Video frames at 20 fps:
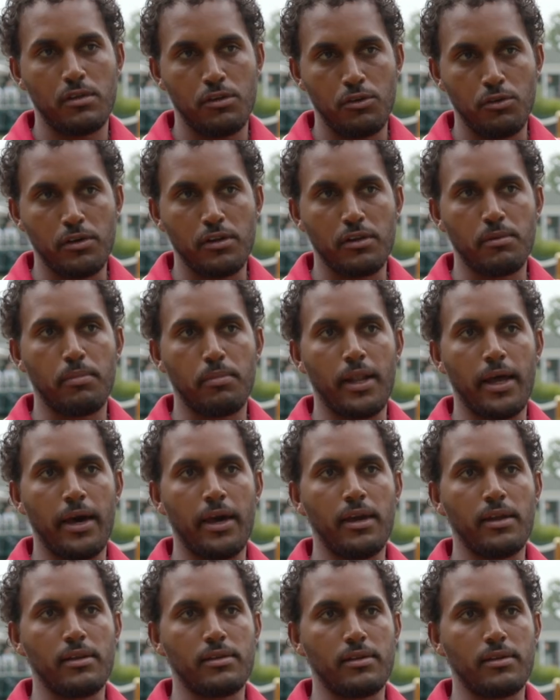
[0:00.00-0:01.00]
you can apply
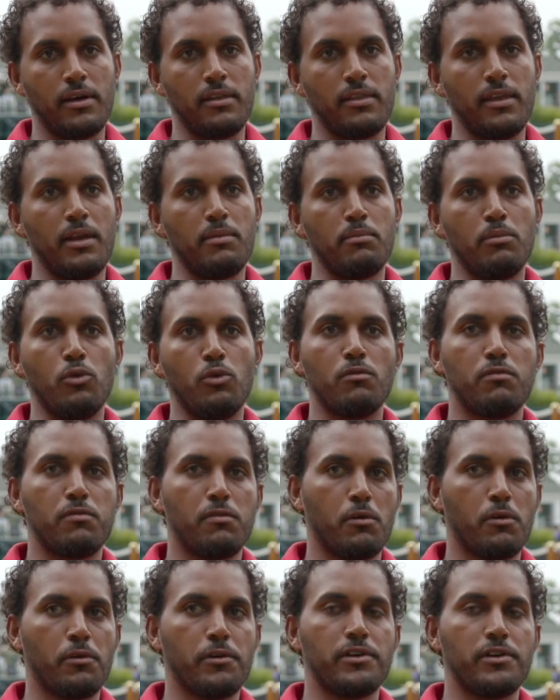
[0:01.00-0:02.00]
it and then move
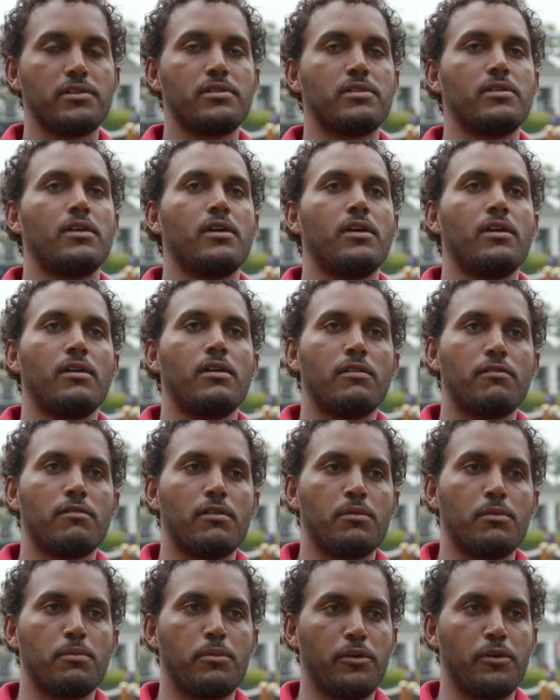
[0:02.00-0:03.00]
forward
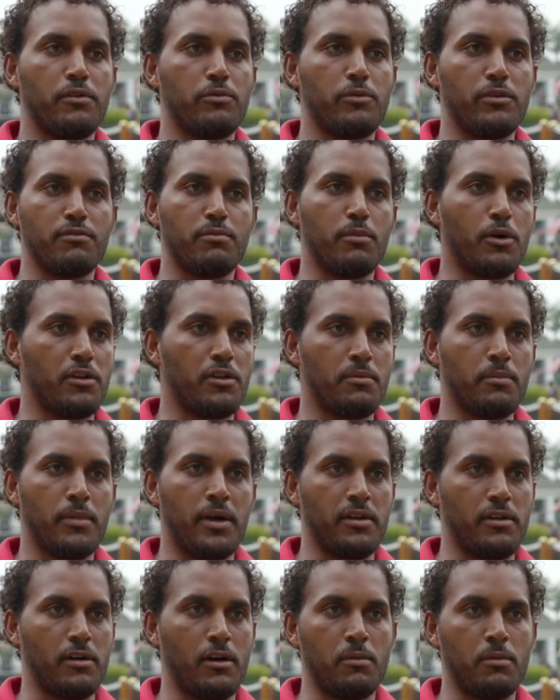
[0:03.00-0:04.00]
from a point with body
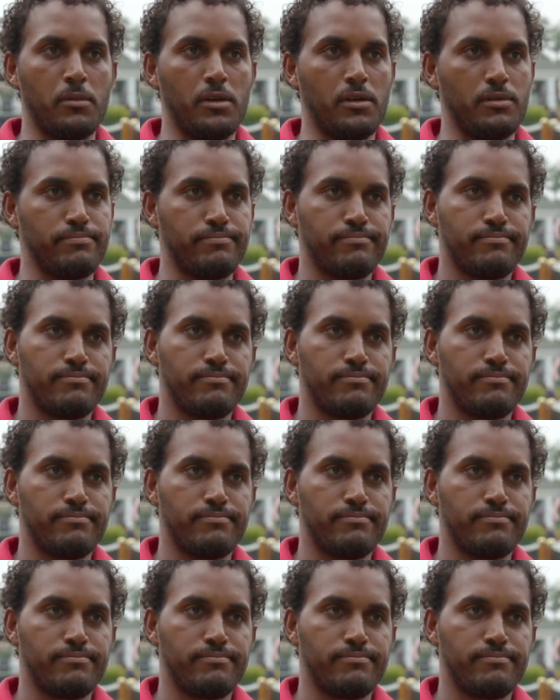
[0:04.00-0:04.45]
mind harmony.